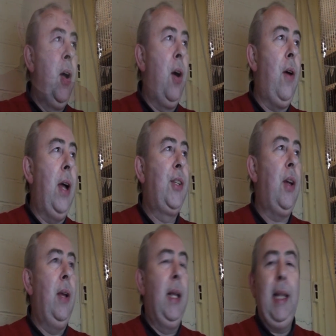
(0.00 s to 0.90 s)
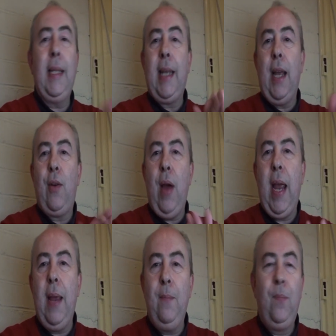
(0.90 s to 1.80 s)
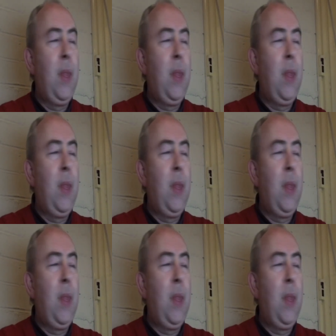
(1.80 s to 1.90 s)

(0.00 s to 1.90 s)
Alright, so let's get cracking.